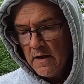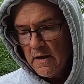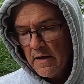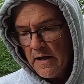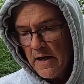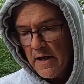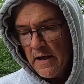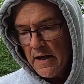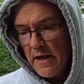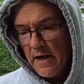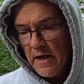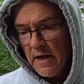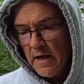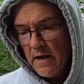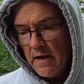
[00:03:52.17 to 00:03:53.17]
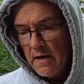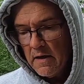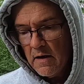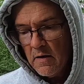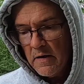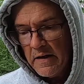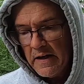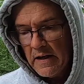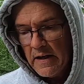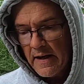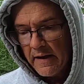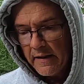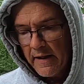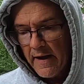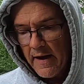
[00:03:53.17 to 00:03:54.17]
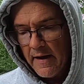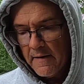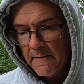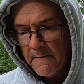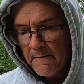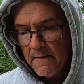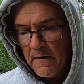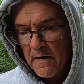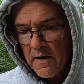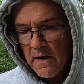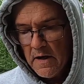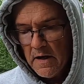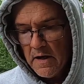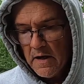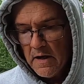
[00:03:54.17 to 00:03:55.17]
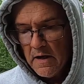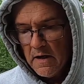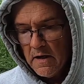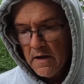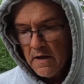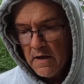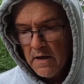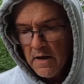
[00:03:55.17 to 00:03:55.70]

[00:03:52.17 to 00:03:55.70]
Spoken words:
Na-na. Oh, we didn't like that. Na-na.